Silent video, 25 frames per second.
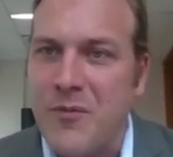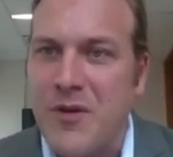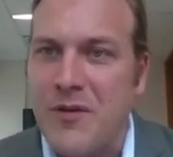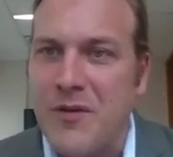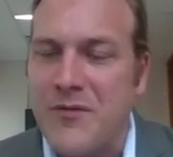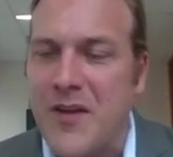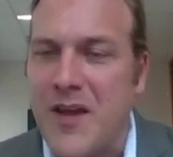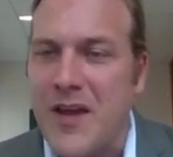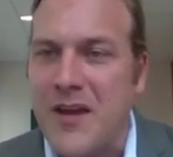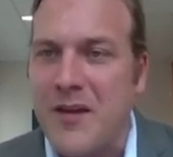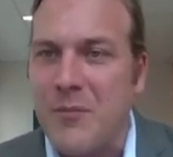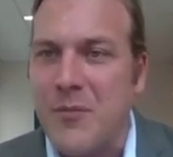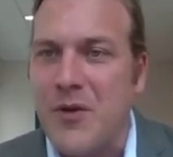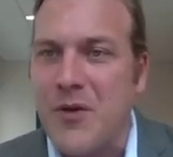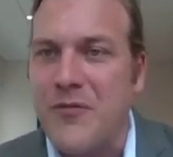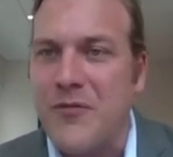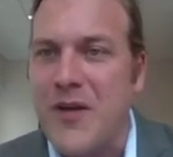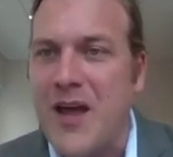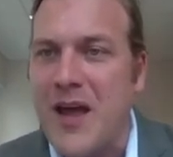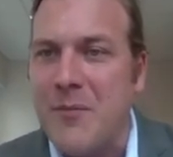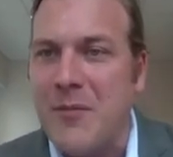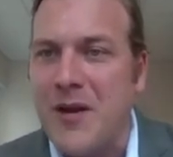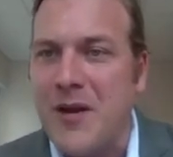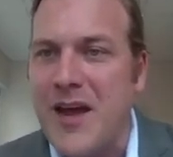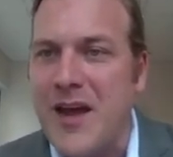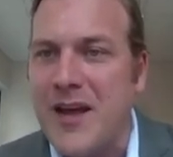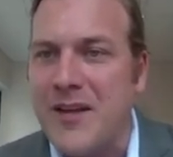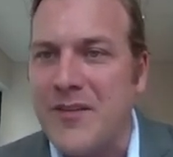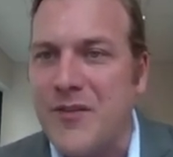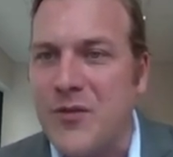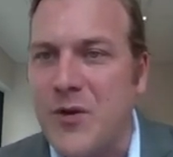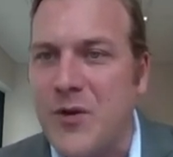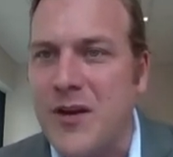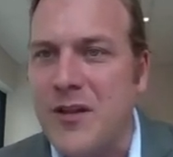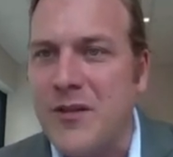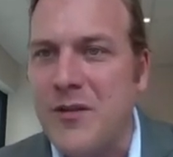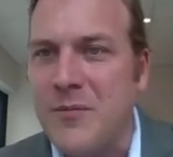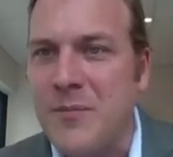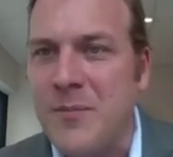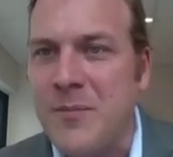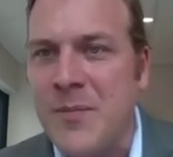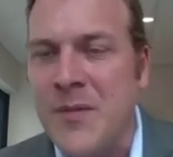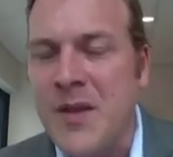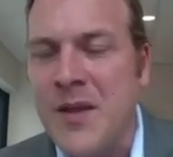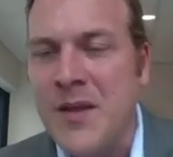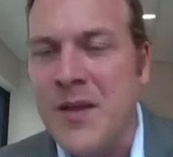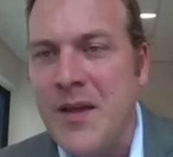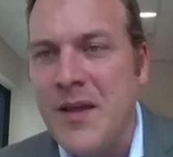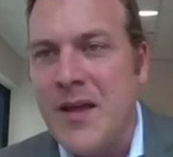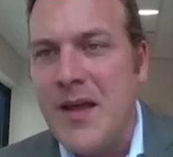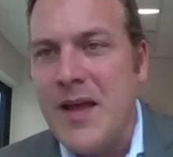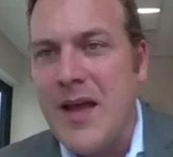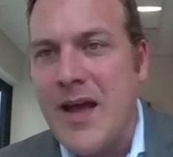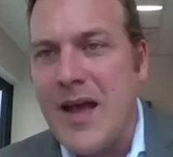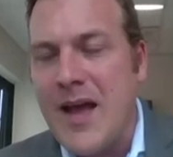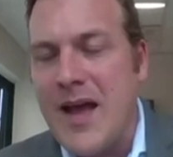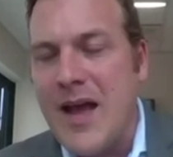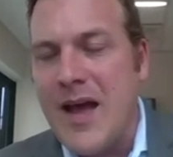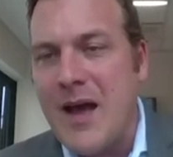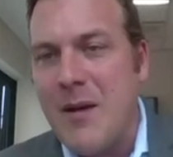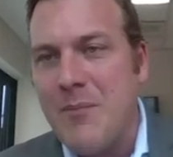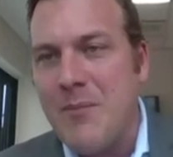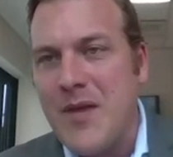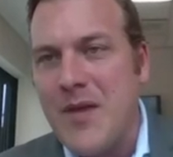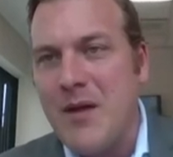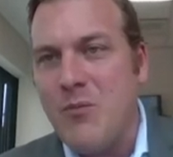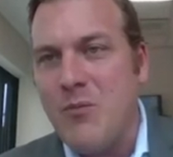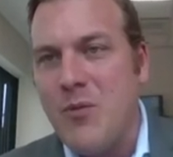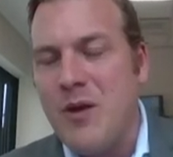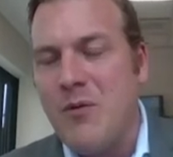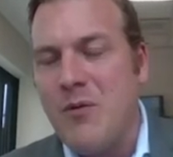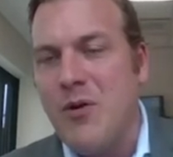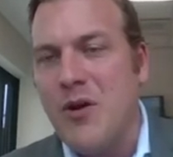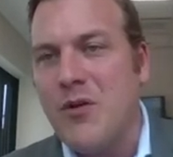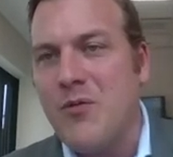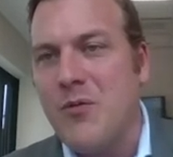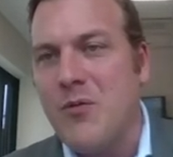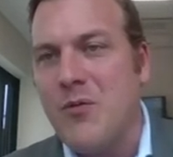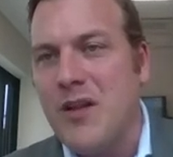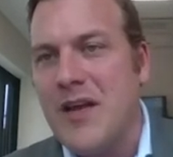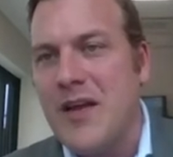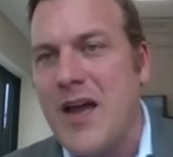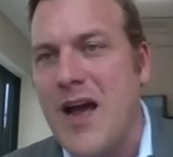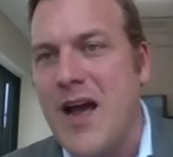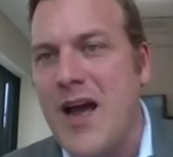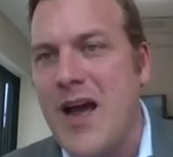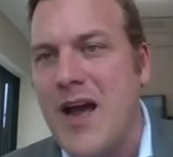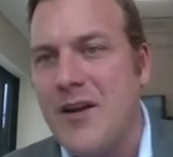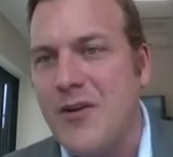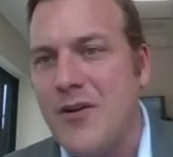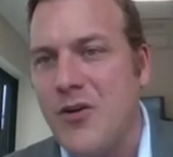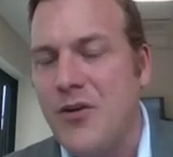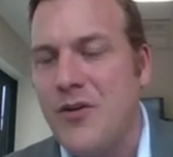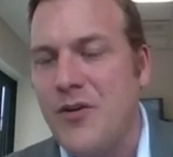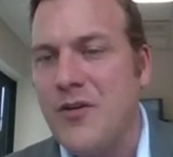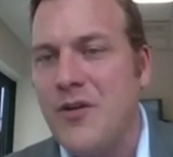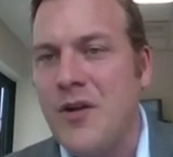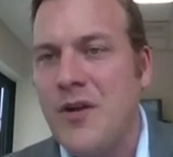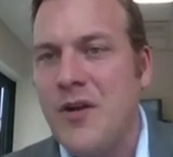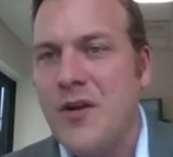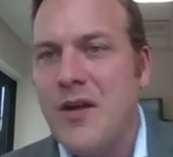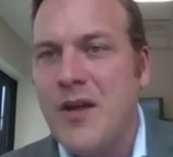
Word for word: I've taken my family out to one of them, and we work really hard on